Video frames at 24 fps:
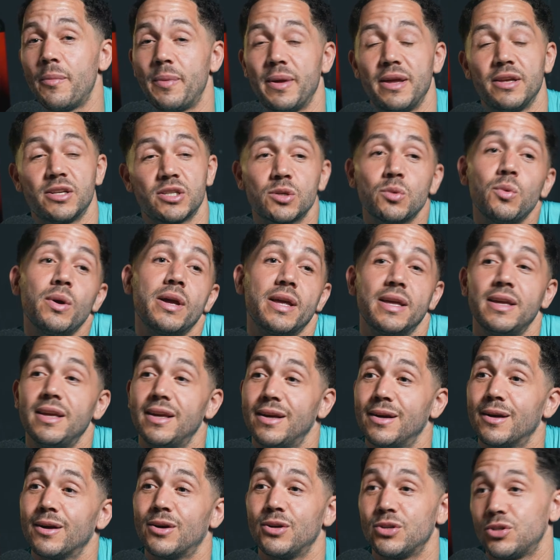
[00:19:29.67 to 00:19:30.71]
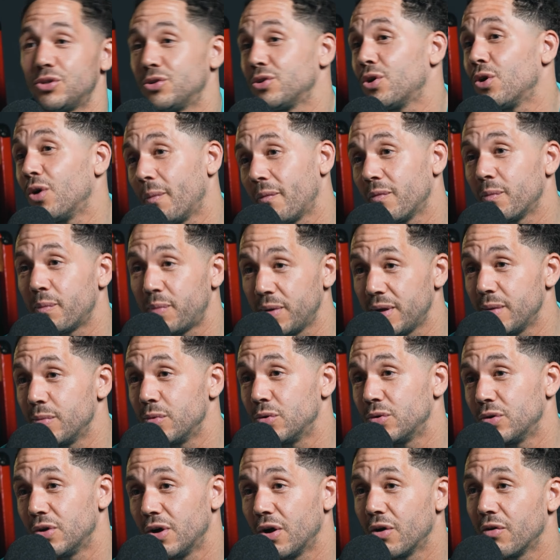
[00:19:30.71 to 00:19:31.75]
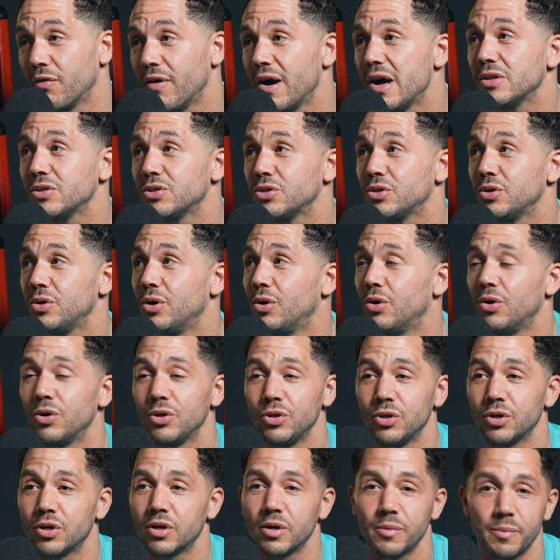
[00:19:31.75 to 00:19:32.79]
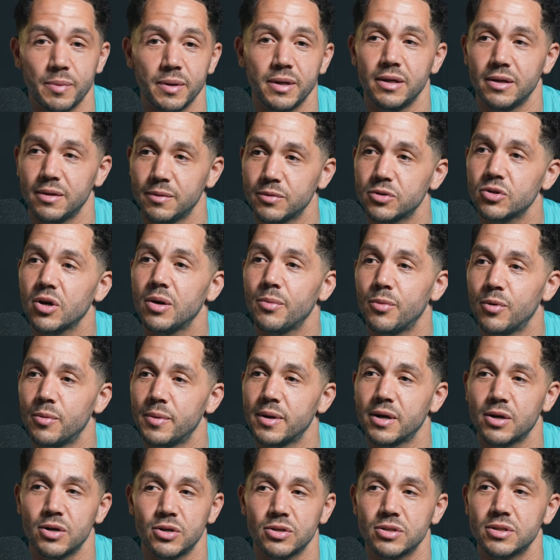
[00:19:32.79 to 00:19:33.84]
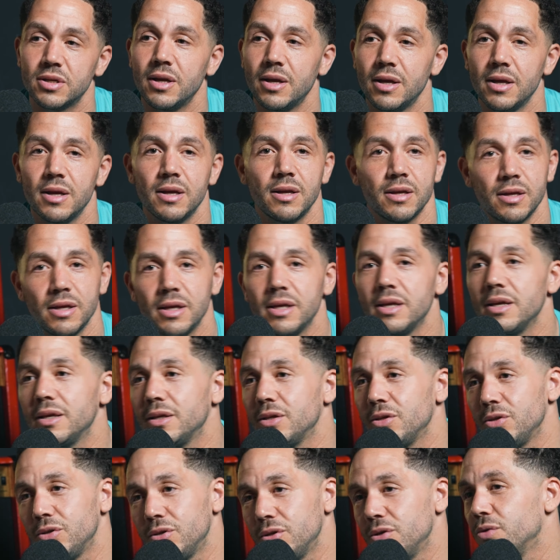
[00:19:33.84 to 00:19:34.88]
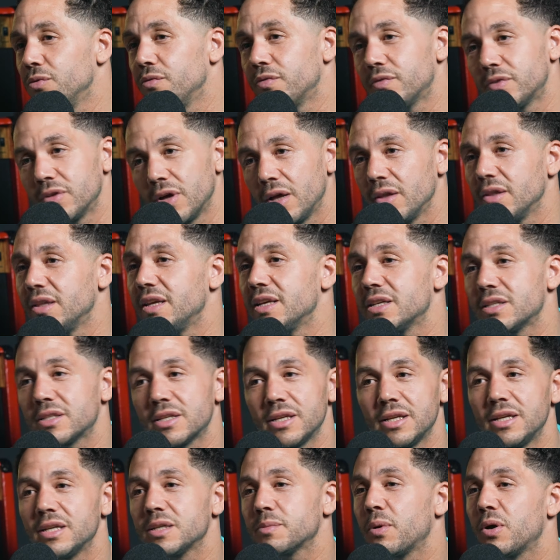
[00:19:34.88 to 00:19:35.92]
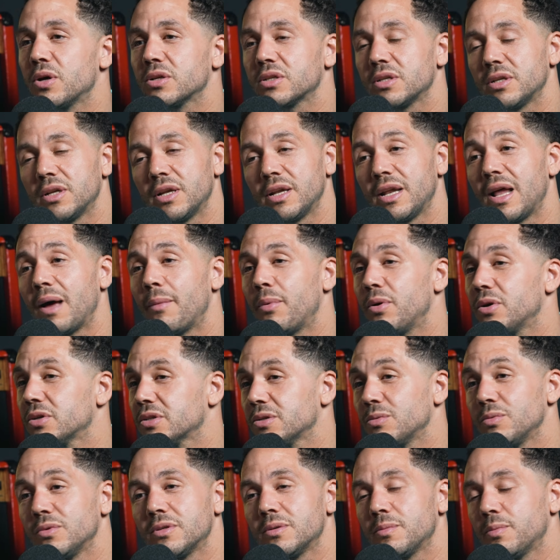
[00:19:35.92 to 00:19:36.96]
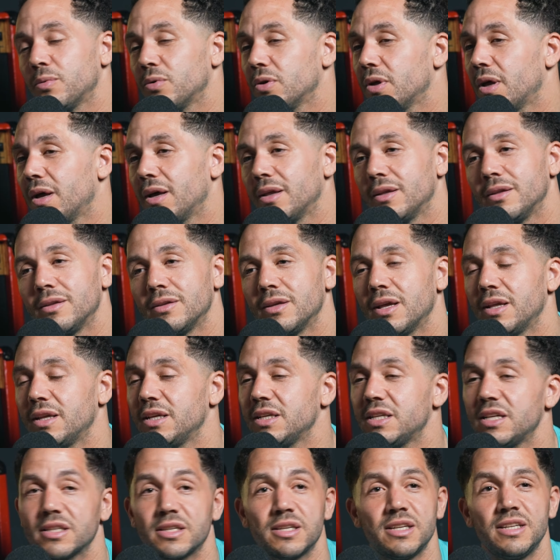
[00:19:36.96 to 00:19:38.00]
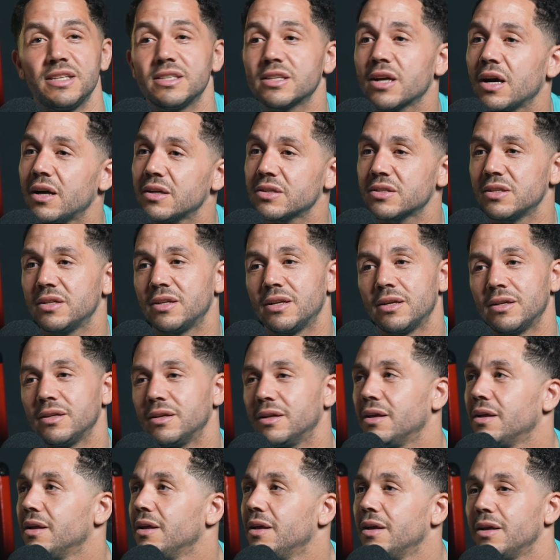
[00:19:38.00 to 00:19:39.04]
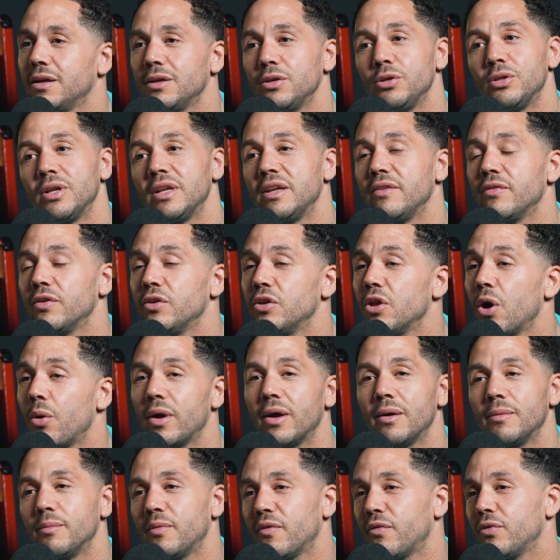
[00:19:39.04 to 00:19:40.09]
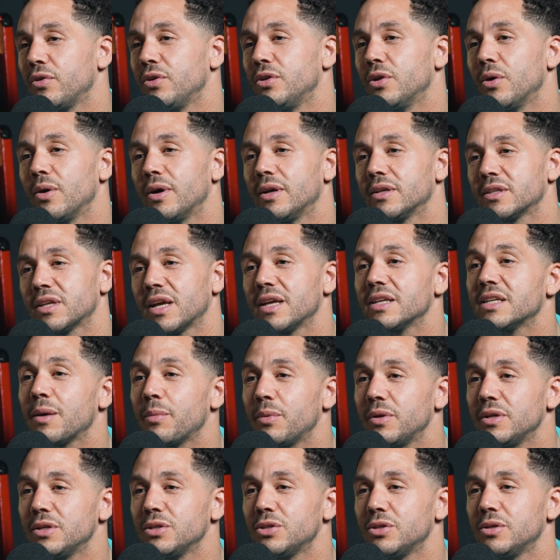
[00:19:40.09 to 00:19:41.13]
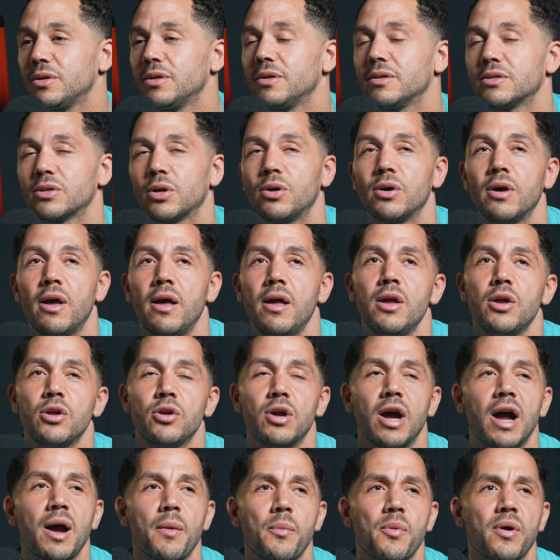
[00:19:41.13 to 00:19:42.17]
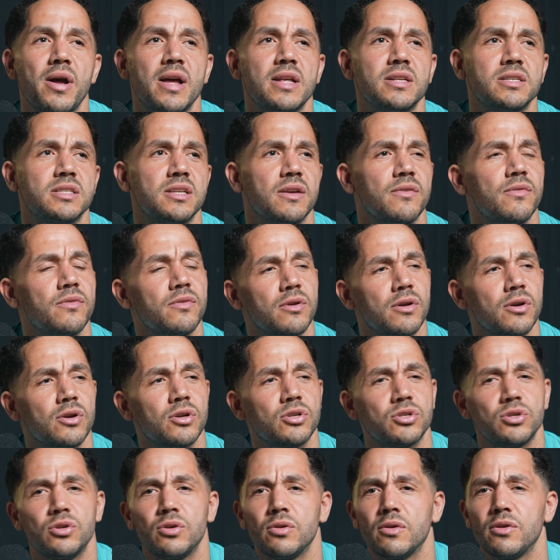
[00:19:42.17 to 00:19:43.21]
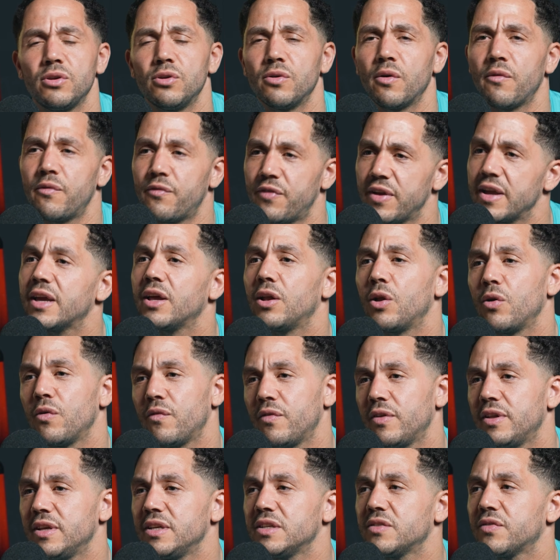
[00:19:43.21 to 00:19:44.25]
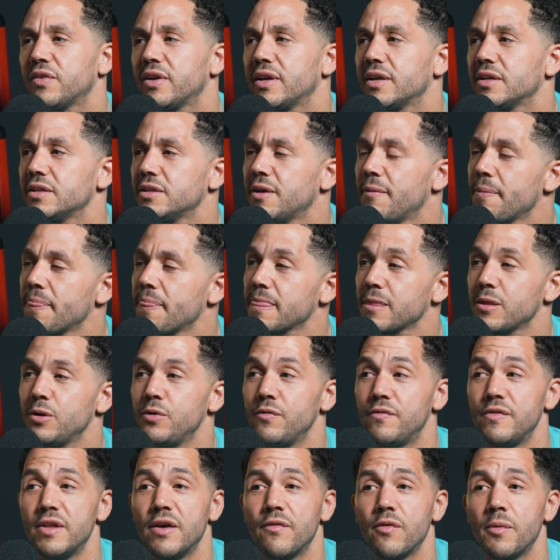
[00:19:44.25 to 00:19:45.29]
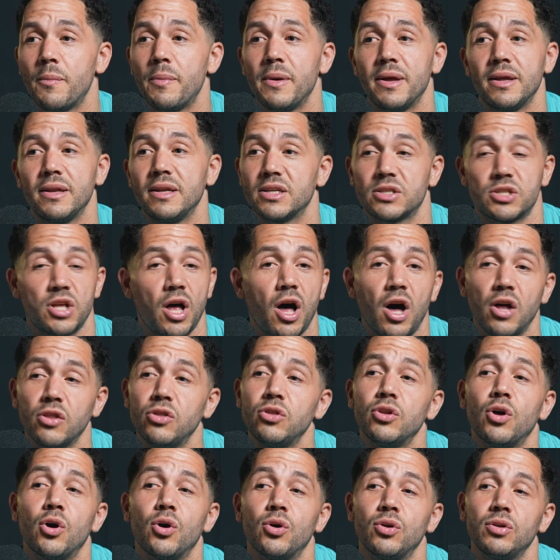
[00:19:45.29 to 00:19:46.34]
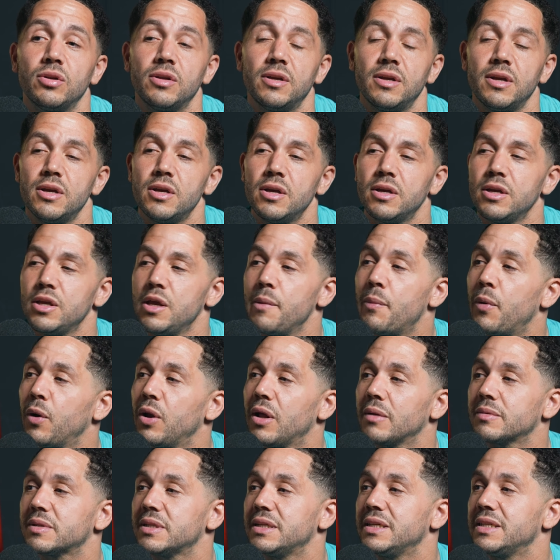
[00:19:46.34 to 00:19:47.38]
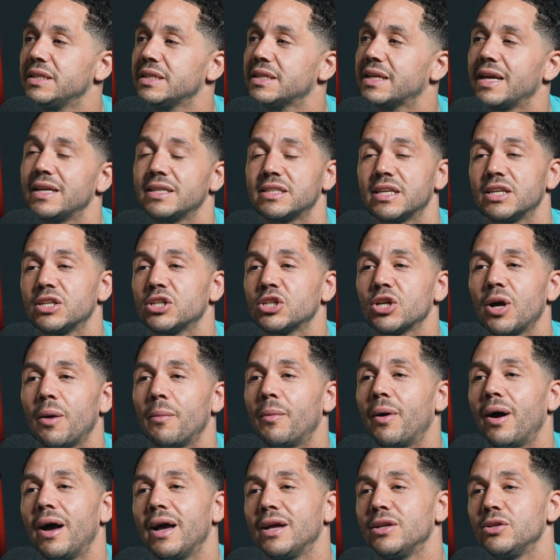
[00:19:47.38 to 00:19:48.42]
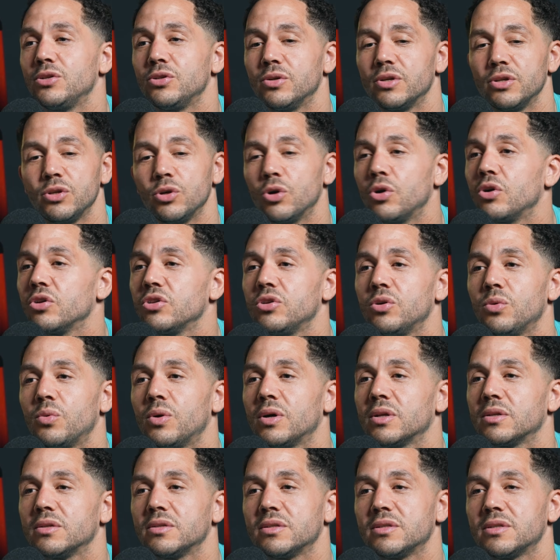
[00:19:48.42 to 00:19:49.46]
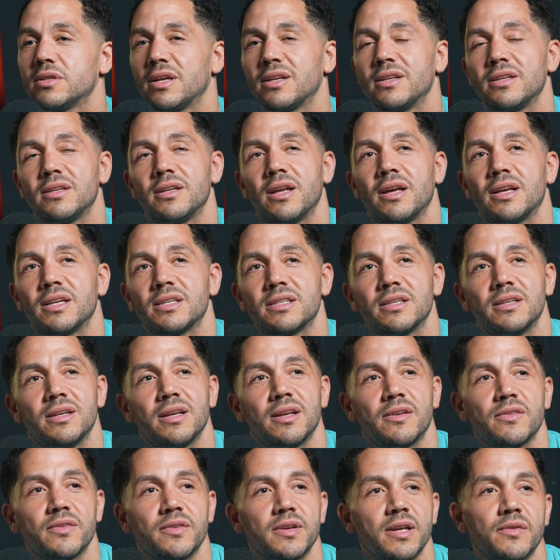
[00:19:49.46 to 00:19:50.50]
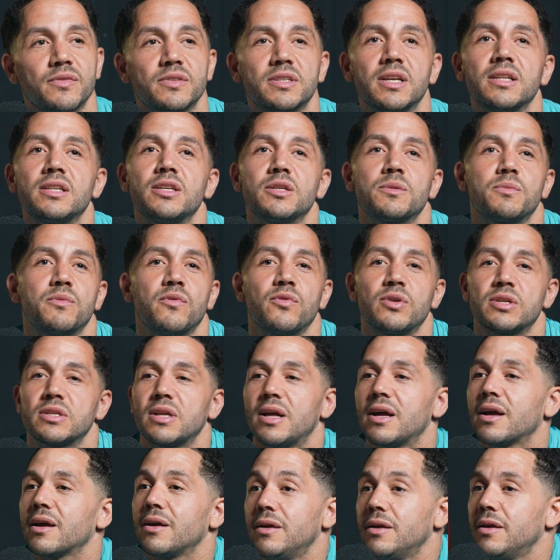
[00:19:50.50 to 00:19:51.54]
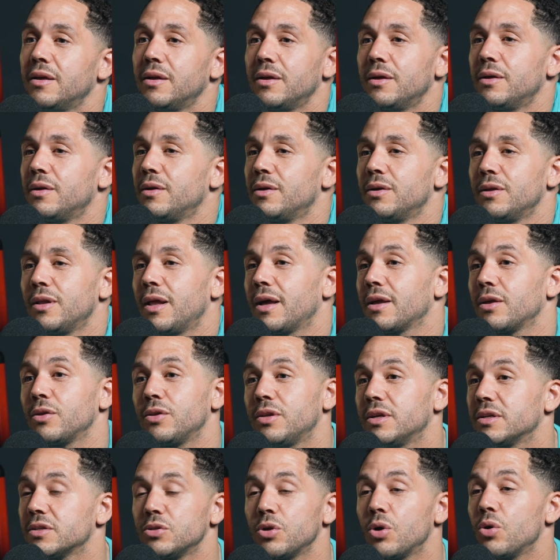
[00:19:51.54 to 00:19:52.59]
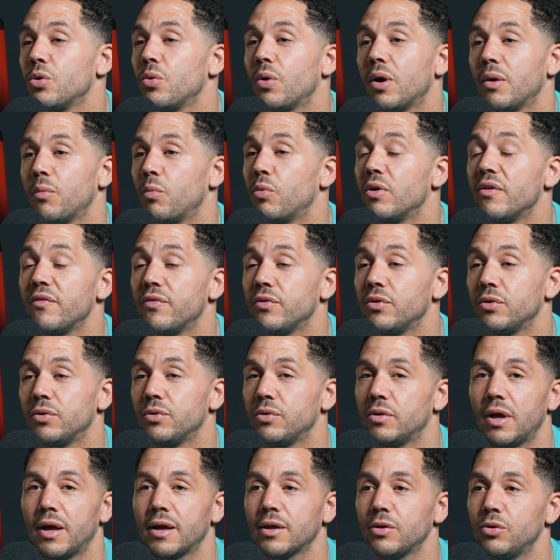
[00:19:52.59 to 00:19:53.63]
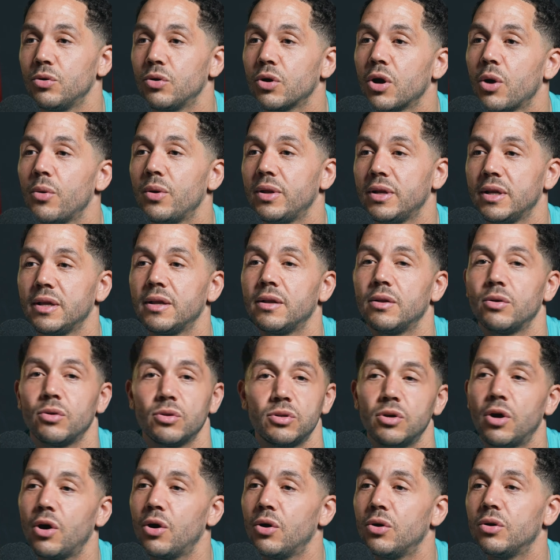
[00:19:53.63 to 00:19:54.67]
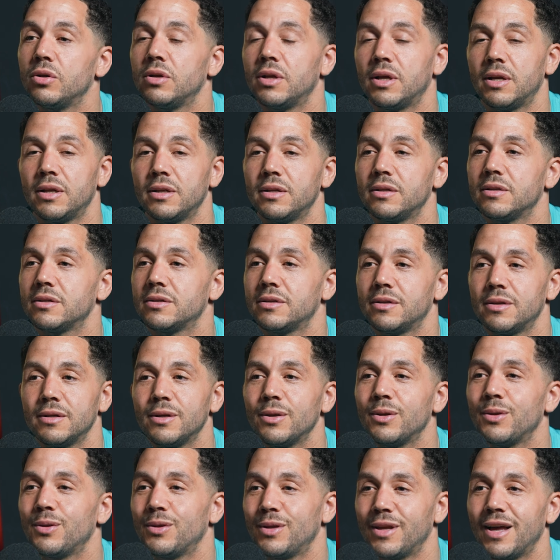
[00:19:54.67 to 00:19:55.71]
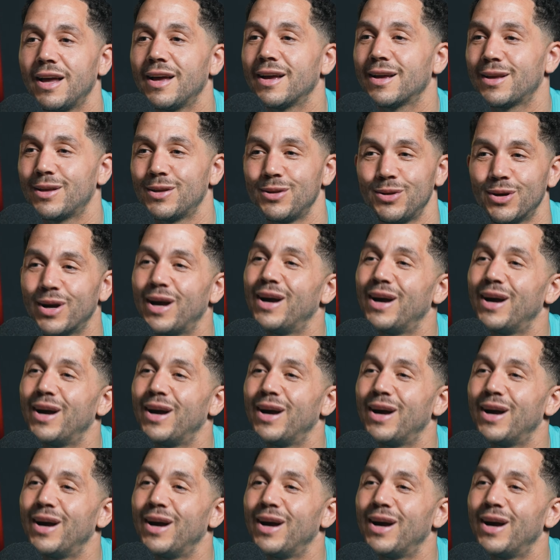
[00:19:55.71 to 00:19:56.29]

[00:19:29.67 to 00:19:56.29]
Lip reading: be sweet because you've got people that are around you, or you could be in trouble because you've done this to this person and that person's, and it's just his cousin and you didn't even know it. And before you know it, something's happening to you. So you're apprehensive because you're thinking over these things. You've never been. It's the unknown. You pull up to these gates, they shut behind you and you're on your ones. And I think I've said this before, it's like, Like, there's no one with you. Like, you're going in on your own, and like you're